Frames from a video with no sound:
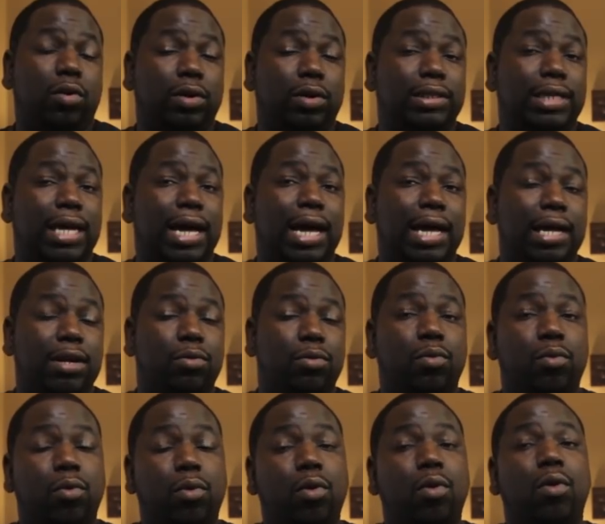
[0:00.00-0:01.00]
or died
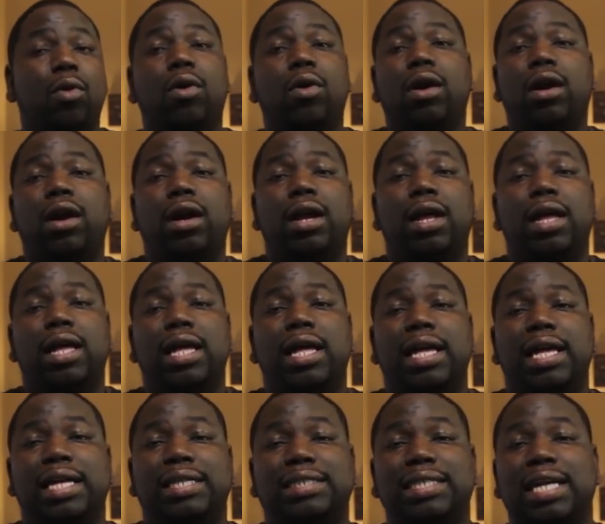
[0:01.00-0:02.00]
in war.
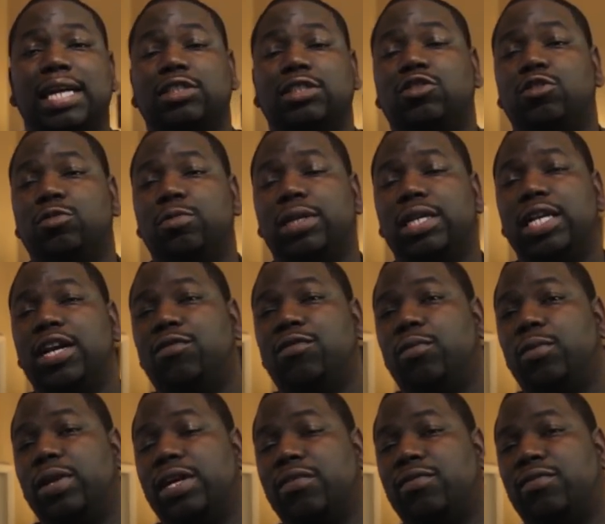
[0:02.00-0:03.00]
It's not too many of
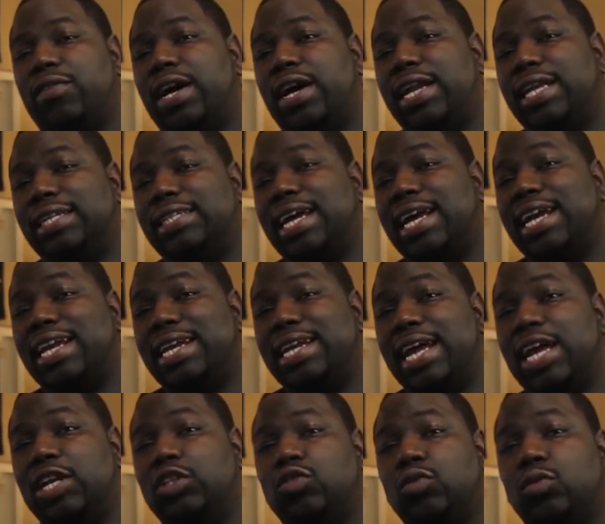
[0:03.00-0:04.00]
them we can find that died of
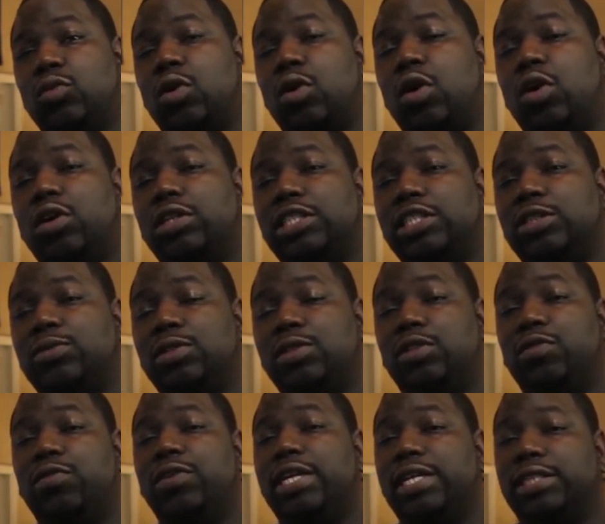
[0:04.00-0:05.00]
natural causes when
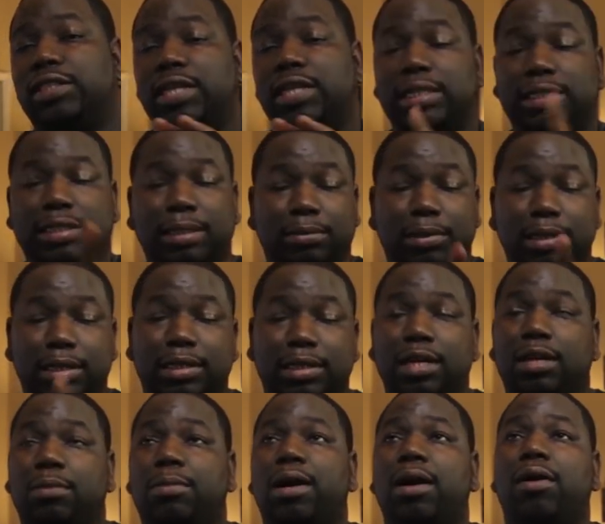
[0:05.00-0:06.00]
you read, so that's something to
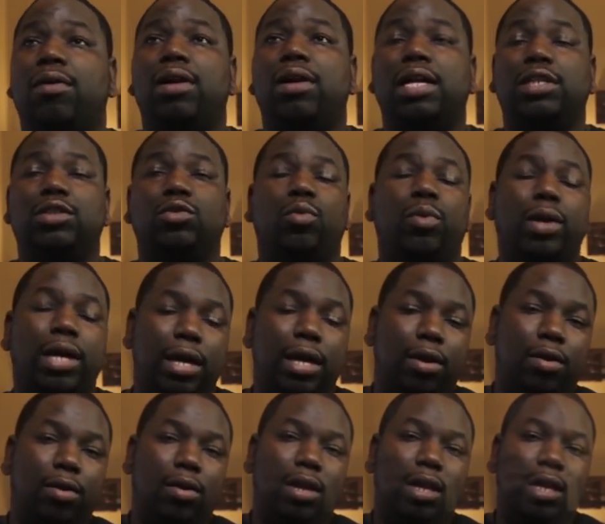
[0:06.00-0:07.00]
think about as
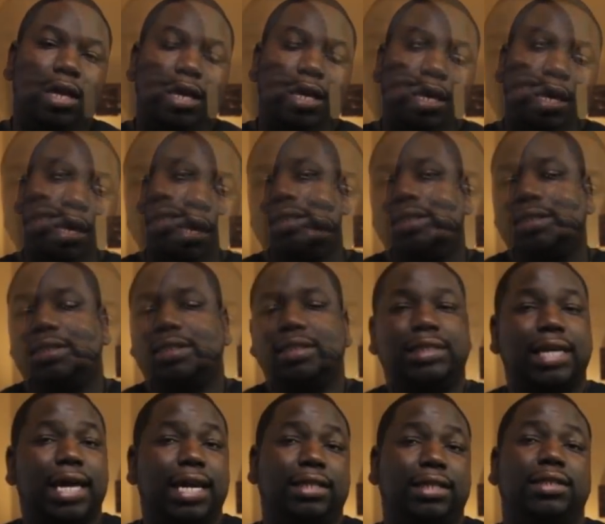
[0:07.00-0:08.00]
well. This
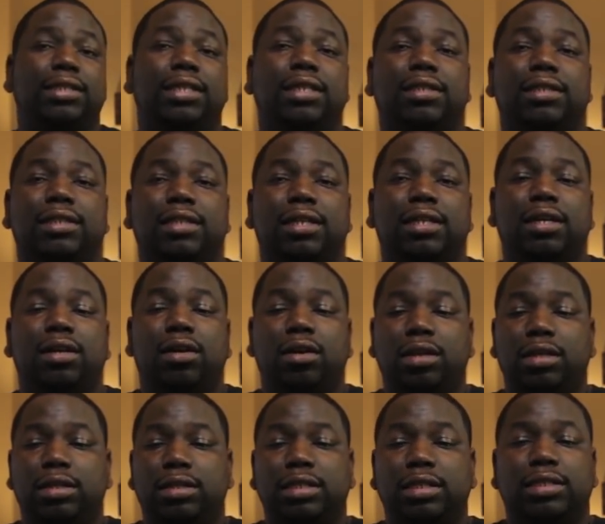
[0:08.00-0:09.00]
is
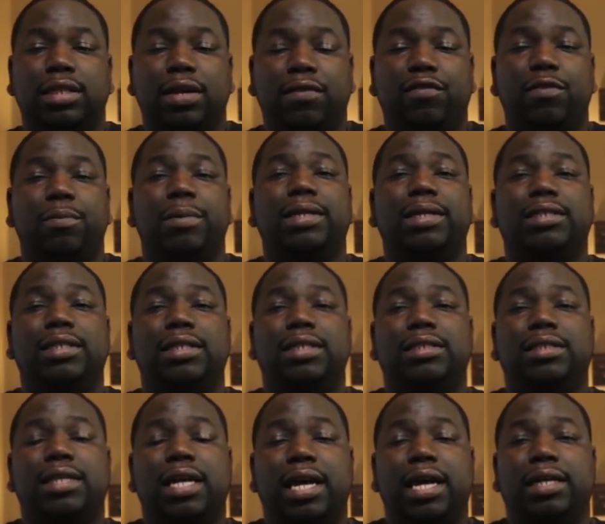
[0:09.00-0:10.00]
ancient. This information
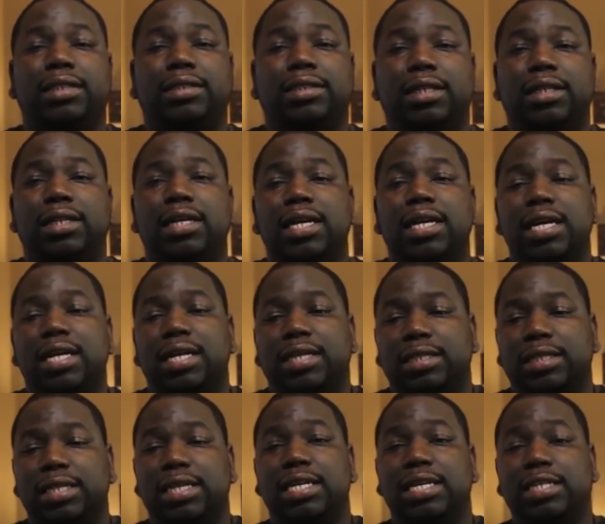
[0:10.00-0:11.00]
is ancient.
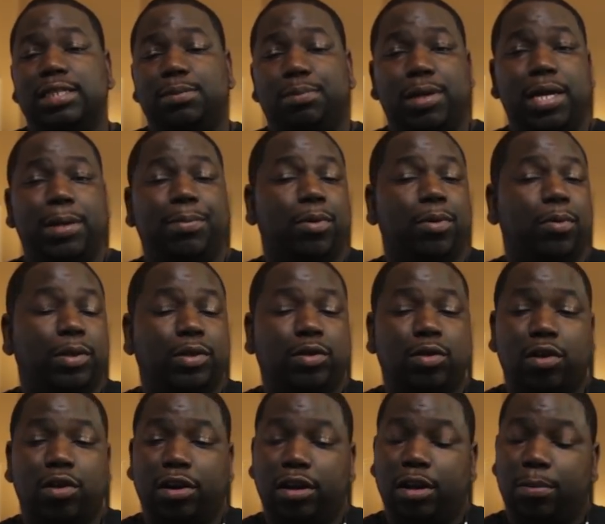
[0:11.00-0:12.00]
These people we're
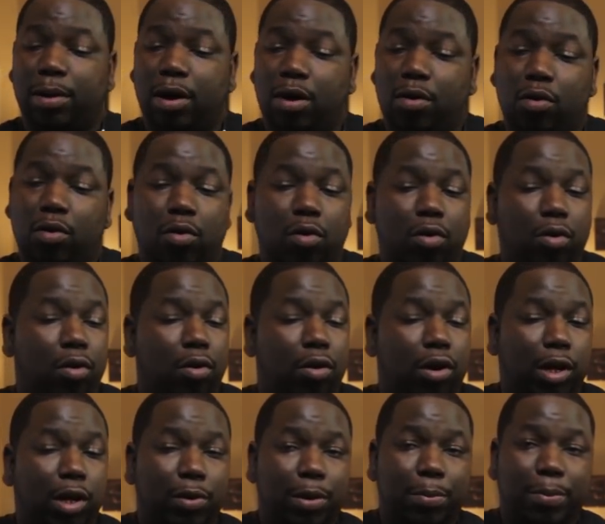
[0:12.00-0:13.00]
talking about going
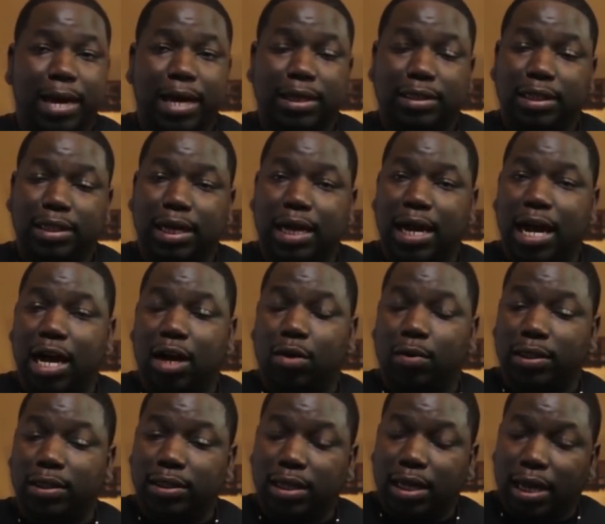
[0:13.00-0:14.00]
all the way back to the
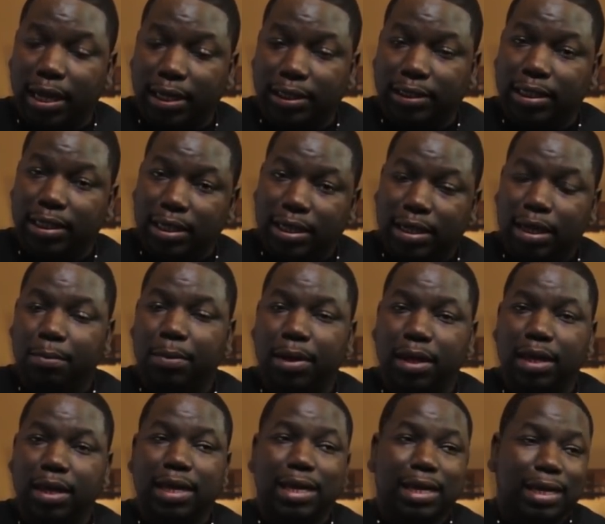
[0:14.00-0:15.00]
conquest of ancient
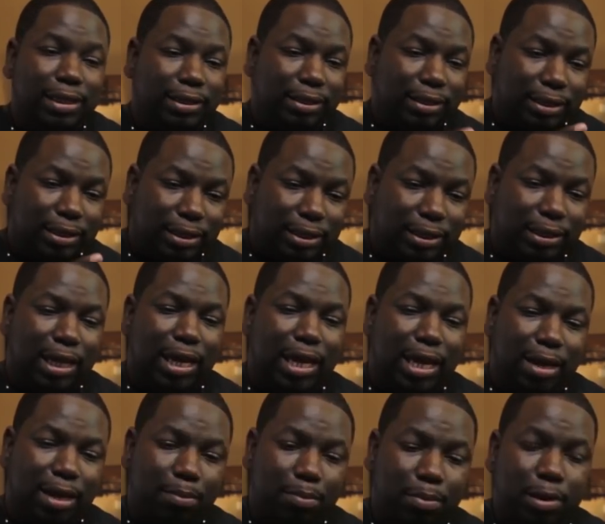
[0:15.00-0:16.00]
Kemet, it's the
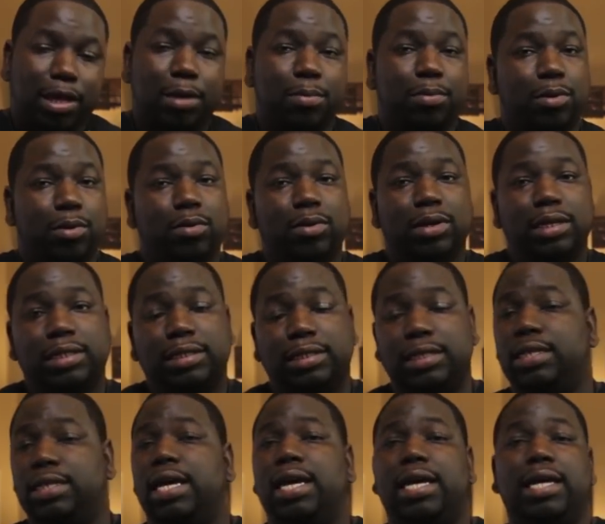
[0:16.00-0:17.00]
same people
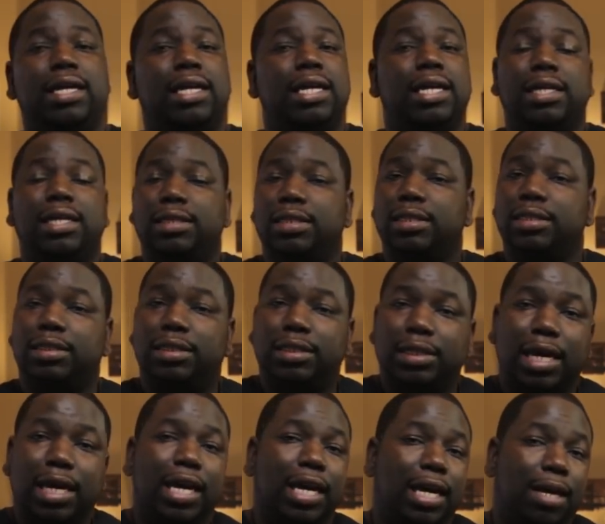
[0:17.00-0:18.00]
today, the
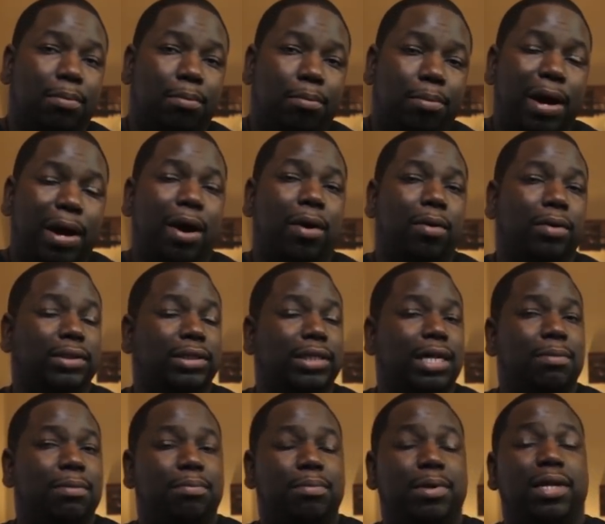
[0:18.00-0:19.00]
same powers
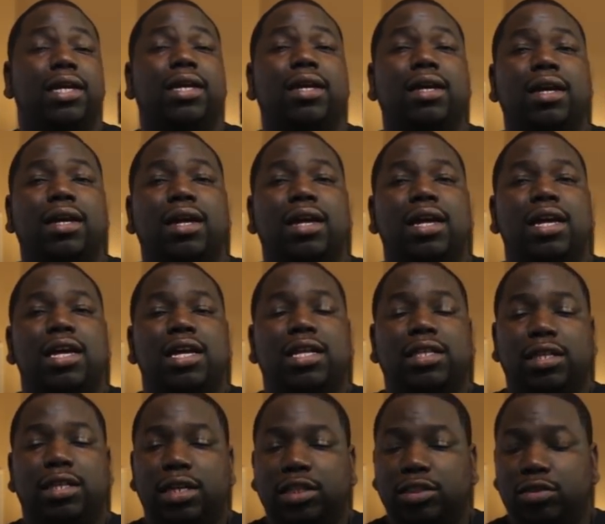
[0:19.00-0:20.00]
that be.
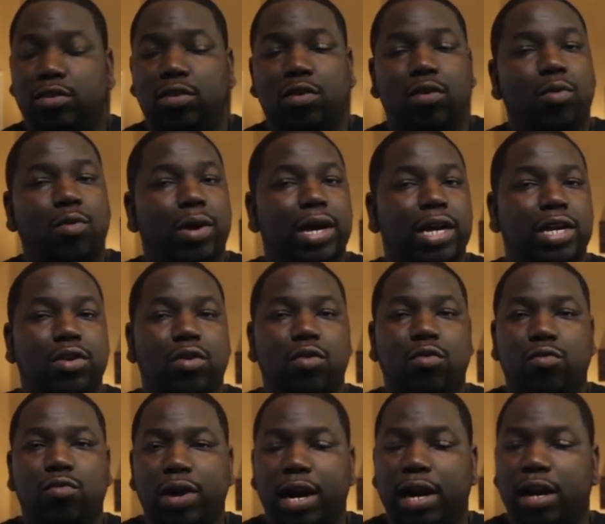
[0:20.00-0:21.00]
There's no way no
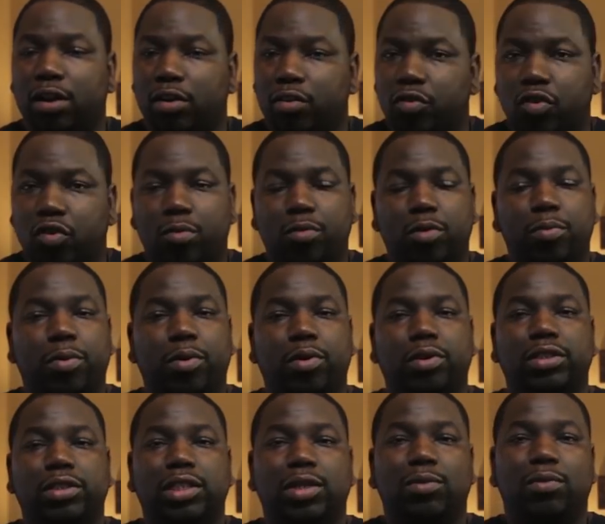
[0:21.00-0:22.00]
regular normal
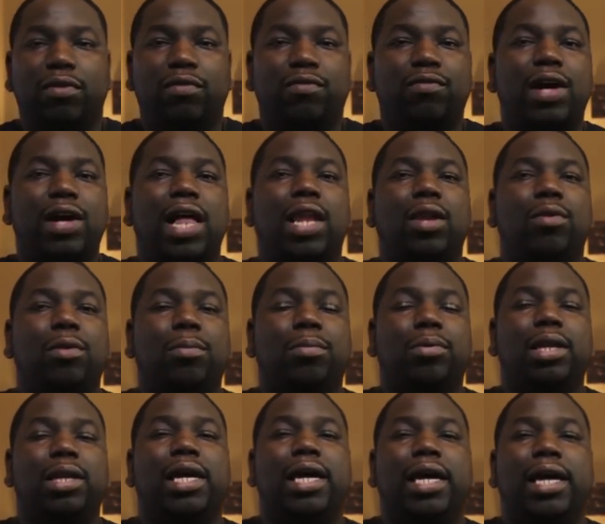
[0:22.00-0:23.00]
person will follow a
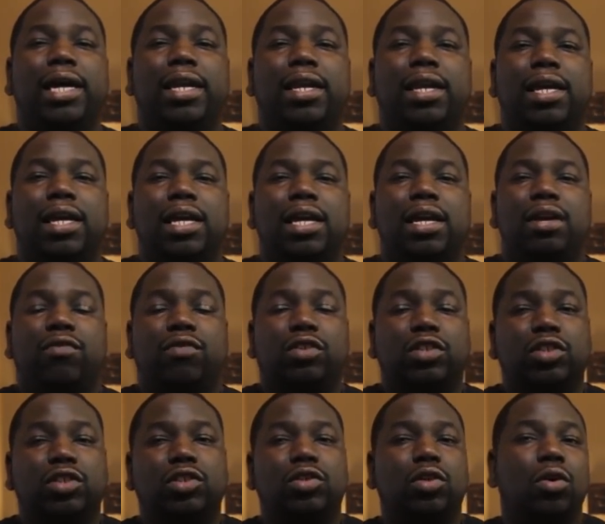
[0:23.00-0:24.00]
plan
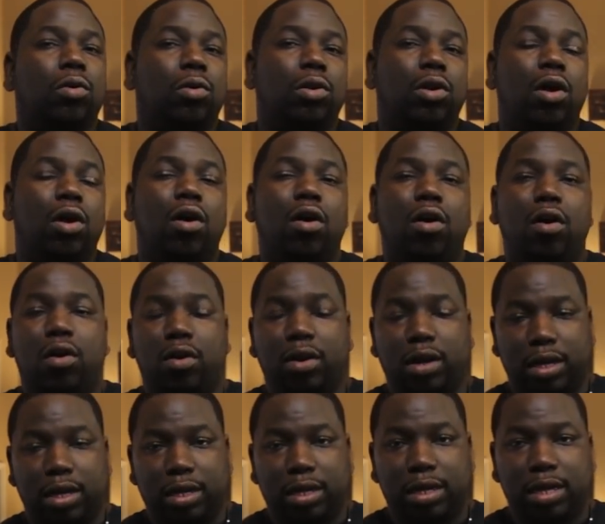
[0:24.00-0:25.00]
for so
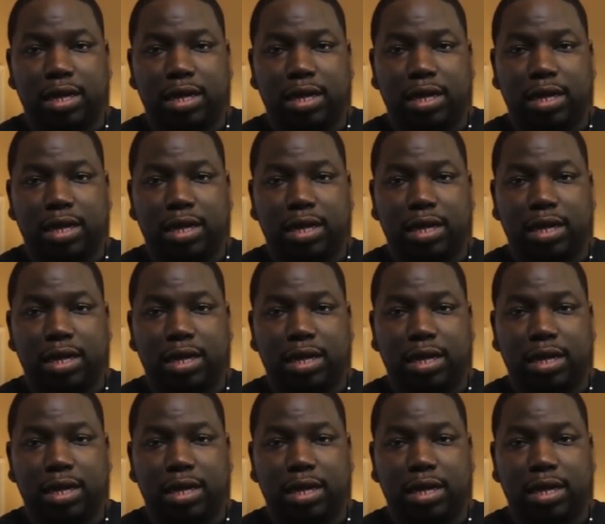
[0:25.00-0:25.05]
long,